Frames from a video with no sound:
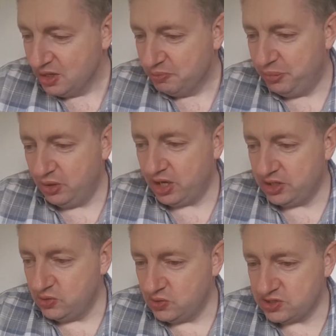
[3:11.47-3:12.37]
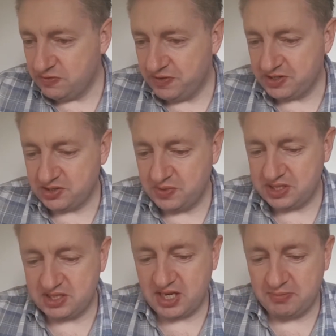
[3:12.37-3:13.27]
But I also feel as though
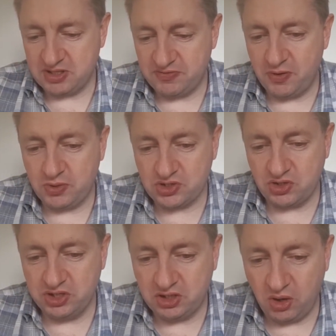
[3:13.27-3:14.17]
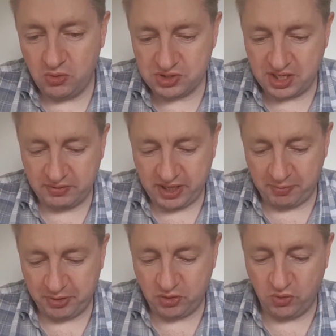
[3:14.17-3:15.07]
it's time to focus on your goals now,
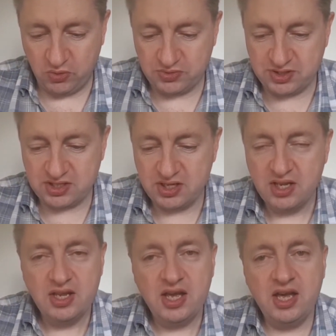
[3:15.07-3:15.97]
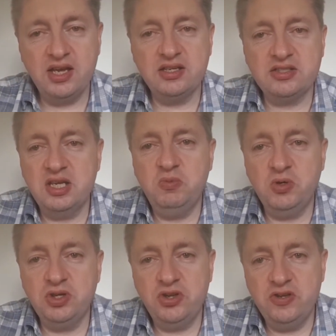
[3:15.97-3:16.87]
Capricorns. And it
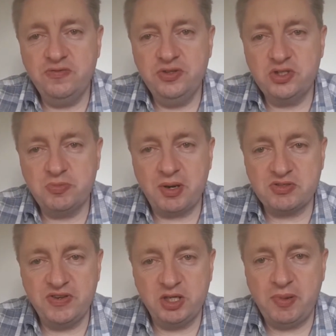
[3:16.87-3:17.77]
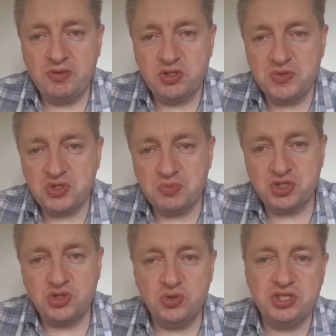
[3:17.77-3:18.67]
wouldn't hurt for you to perhaps think about doing some
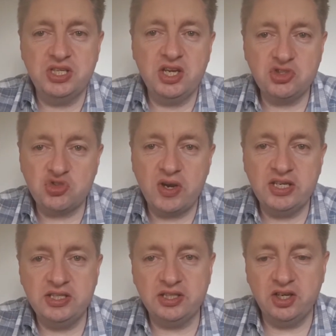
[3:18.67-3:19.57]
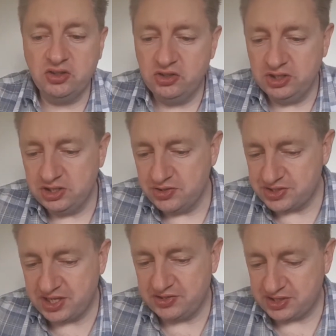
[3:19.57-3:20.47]
study and training and learning new
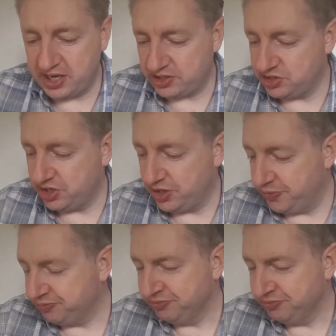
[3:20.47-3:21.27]
skills next year.